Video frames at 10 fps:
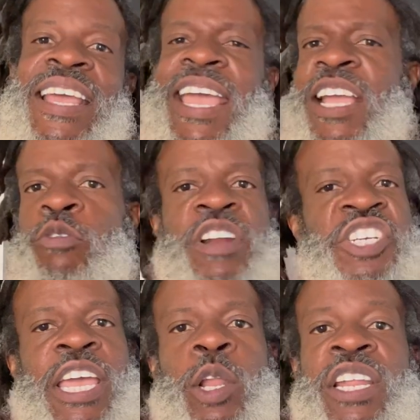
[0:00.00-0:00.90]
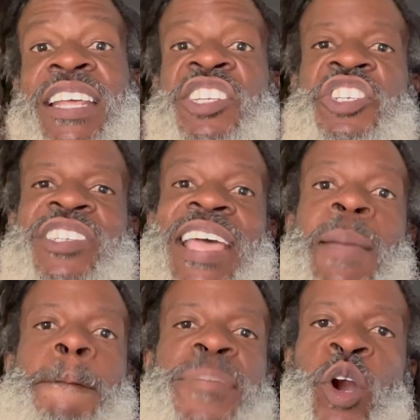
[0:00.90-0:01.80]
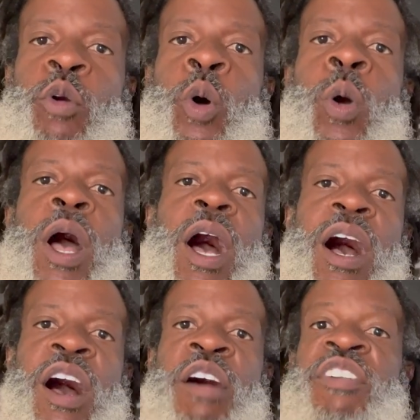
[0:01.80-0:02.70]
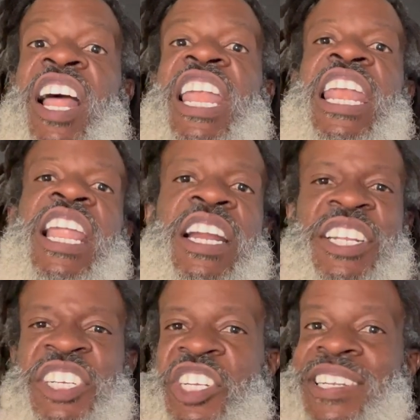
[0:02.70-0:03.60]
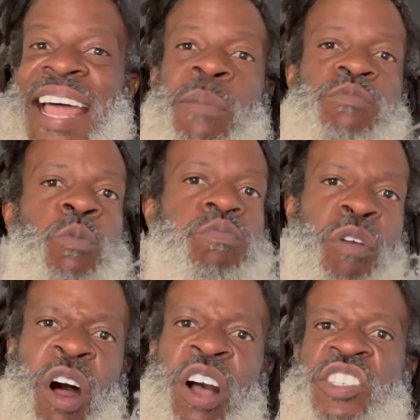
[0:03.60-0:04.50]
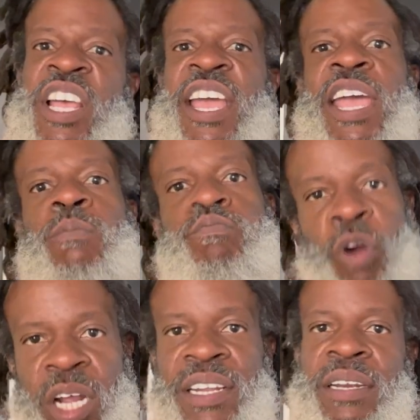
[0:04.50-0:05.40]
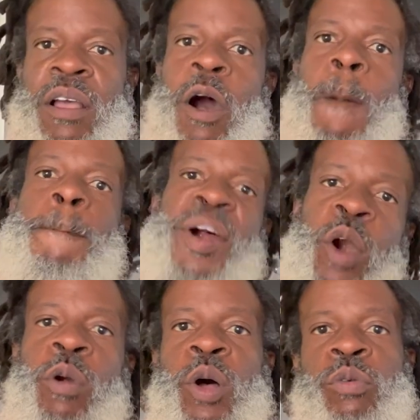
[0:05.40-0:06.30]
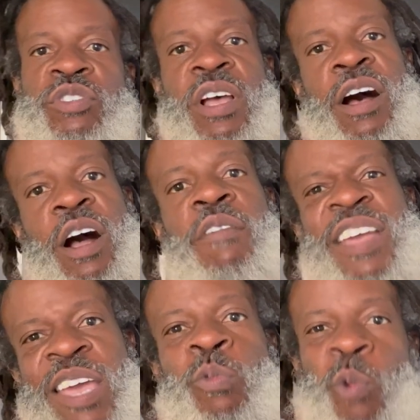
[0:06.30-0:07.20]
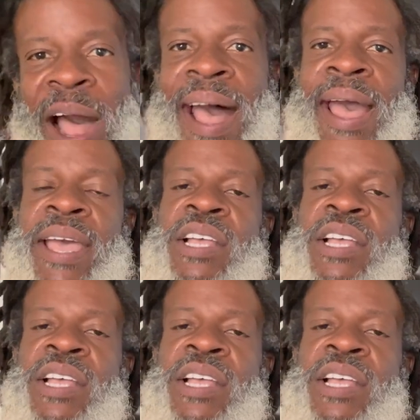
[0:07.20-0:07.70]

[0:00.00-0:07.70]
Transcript: And Greenwich, England is just a borough of London, just like the Bronx in Brooklyn are boroughs of NY.